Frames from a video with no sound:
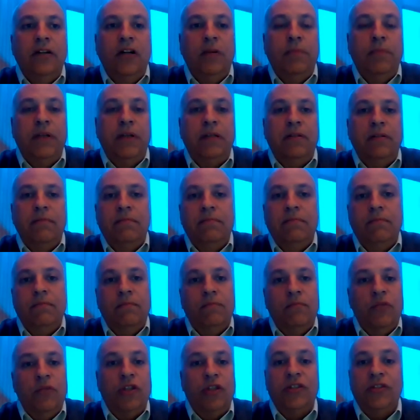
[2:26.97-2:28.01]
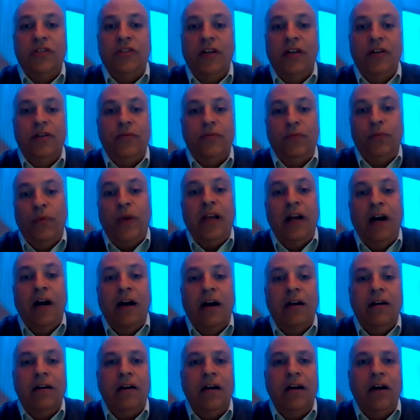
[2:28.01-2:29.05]
but just like we
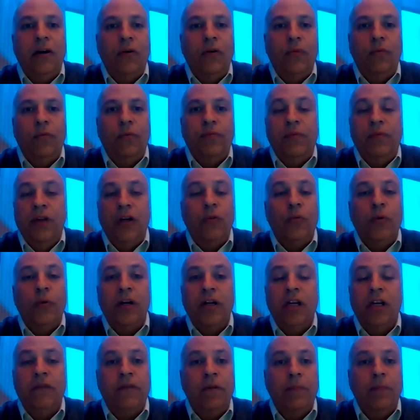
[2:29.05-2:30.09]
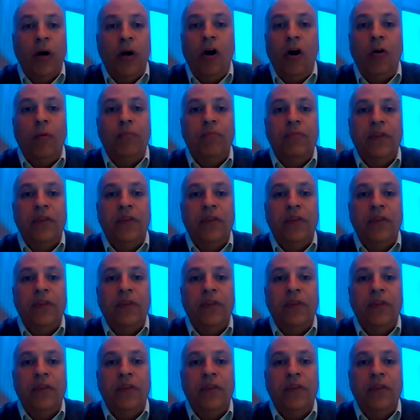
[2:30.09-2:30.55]
are, they're working from home.